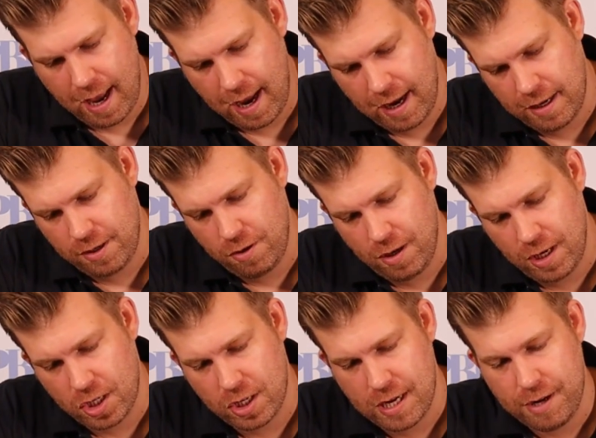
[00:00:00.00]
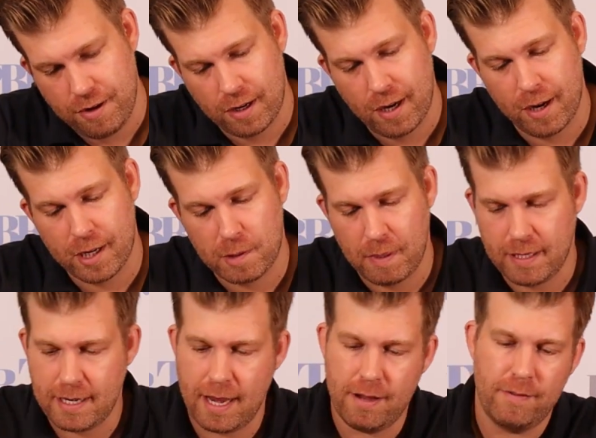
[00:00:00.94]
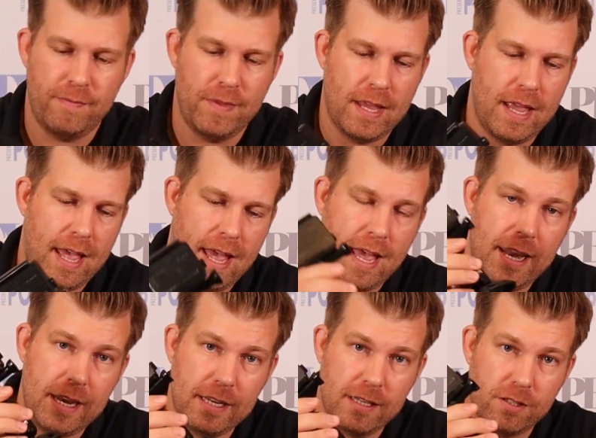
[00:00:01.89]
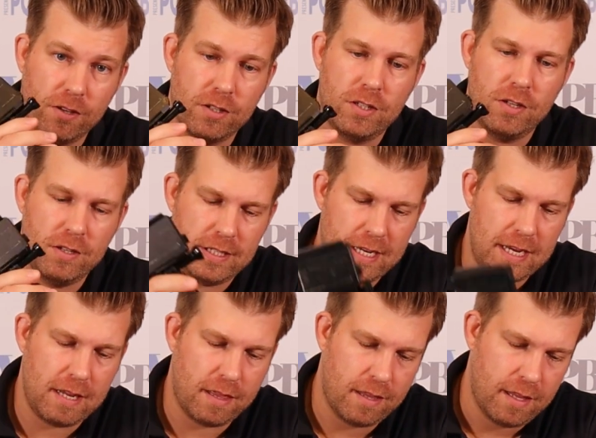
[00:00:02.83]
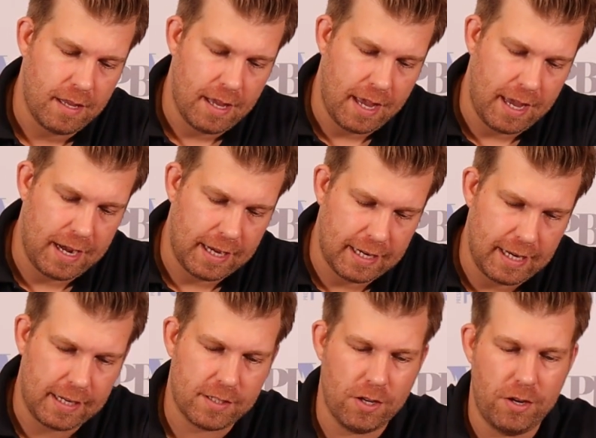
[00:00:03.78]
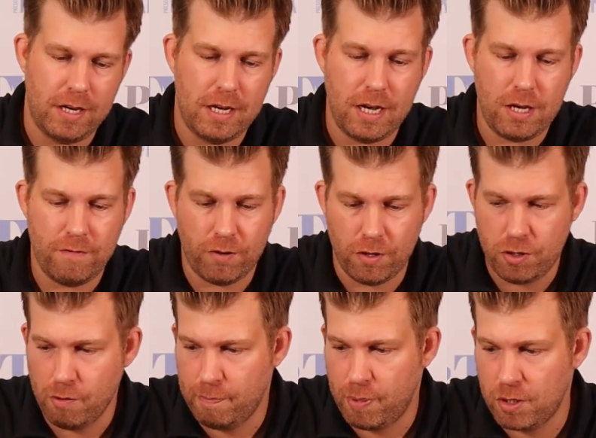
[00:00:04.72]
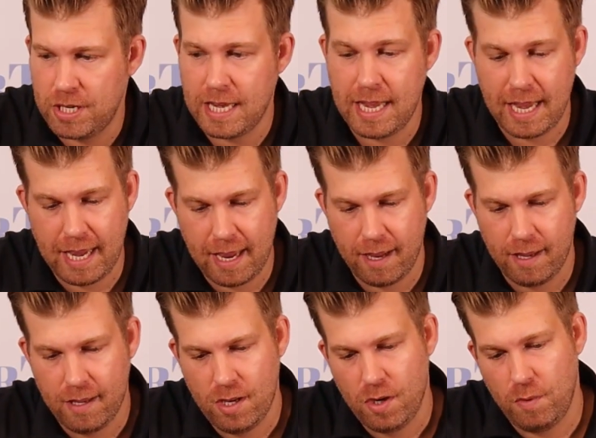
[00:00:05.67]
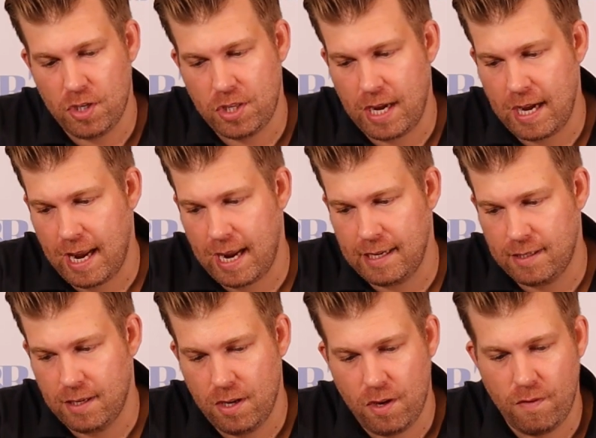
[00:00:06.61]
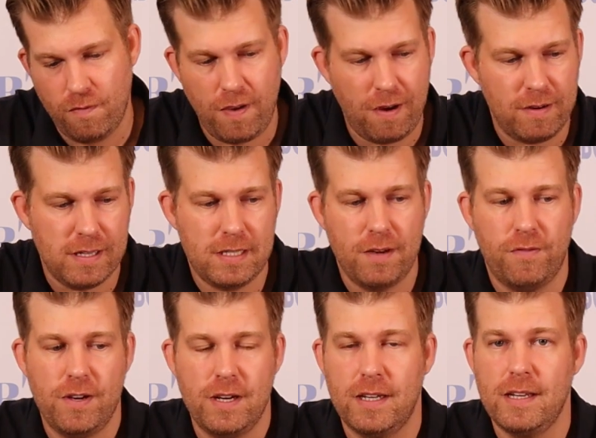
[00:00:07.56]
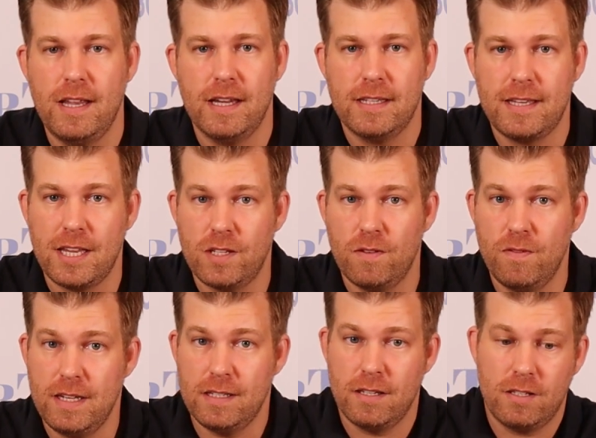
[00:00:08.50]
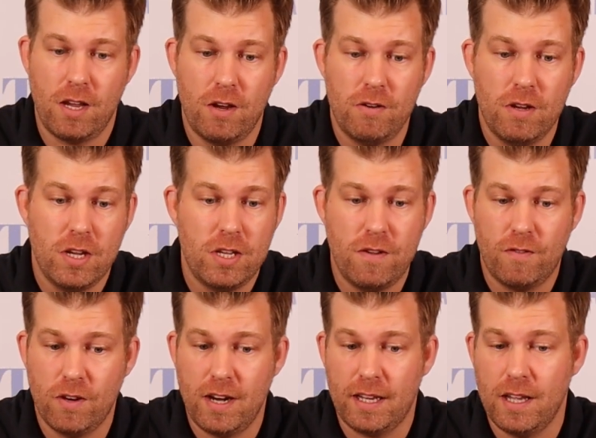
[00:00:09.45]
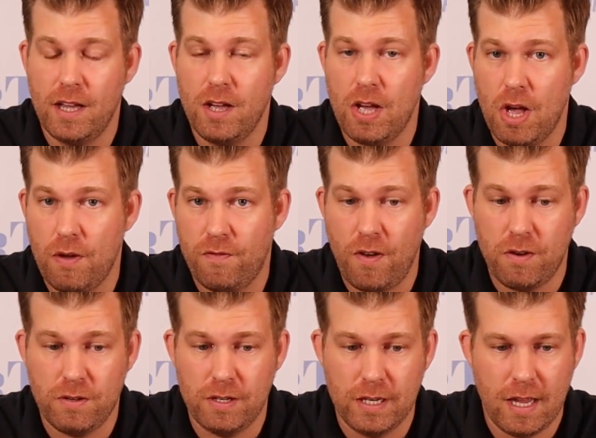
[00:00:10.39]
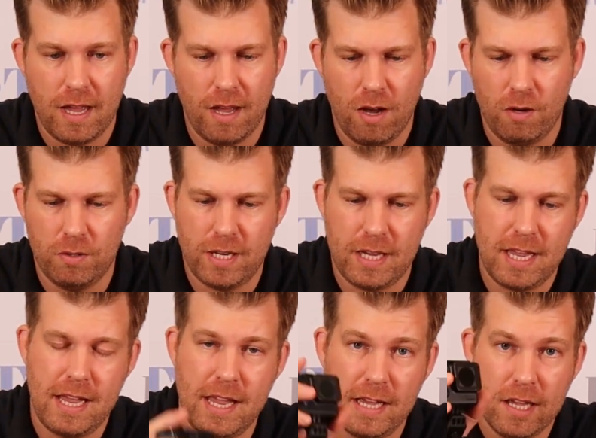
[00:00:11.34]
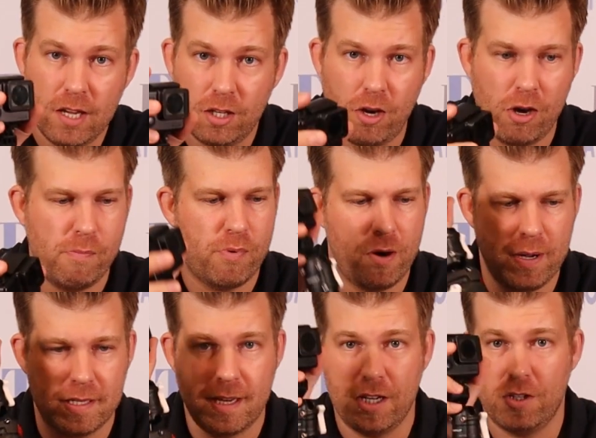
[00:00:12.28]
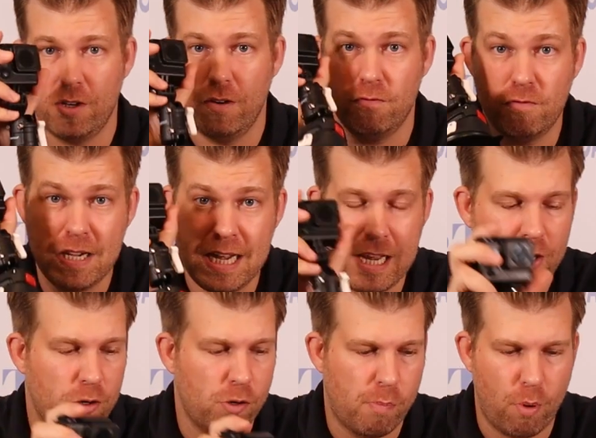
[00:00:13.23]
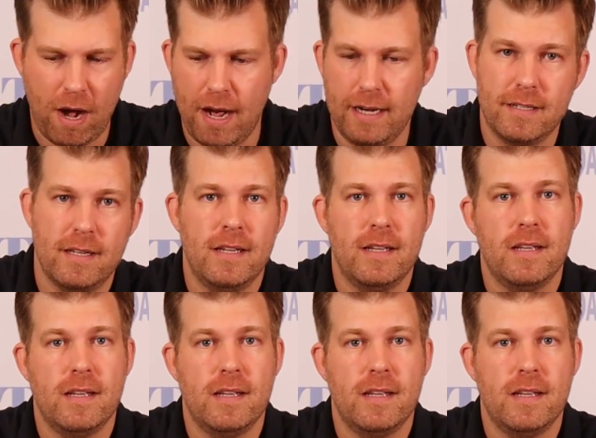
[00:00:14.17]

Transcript: And you clasp it down, and then it's got 2 teeth and it clicks on, and then you've got your body here, which then has various different accessories. So you've got like a phone holder here, GoPro, etc. Really cool brand.